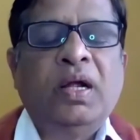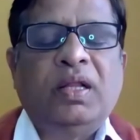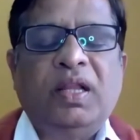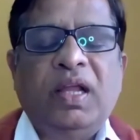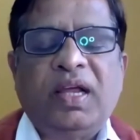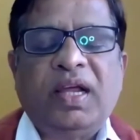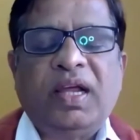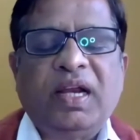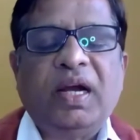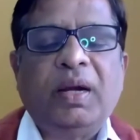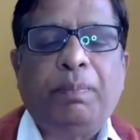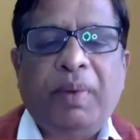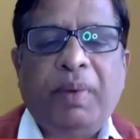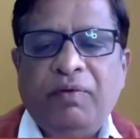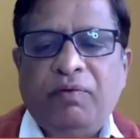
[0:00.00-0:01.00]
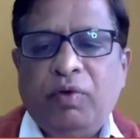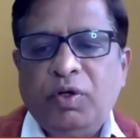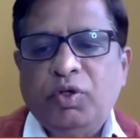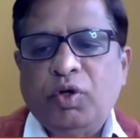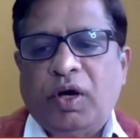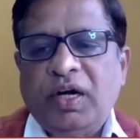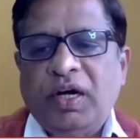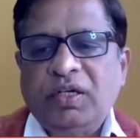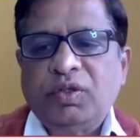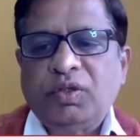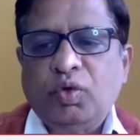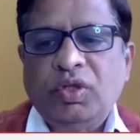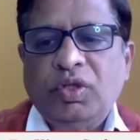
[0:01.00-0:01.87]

they can get painful joints. So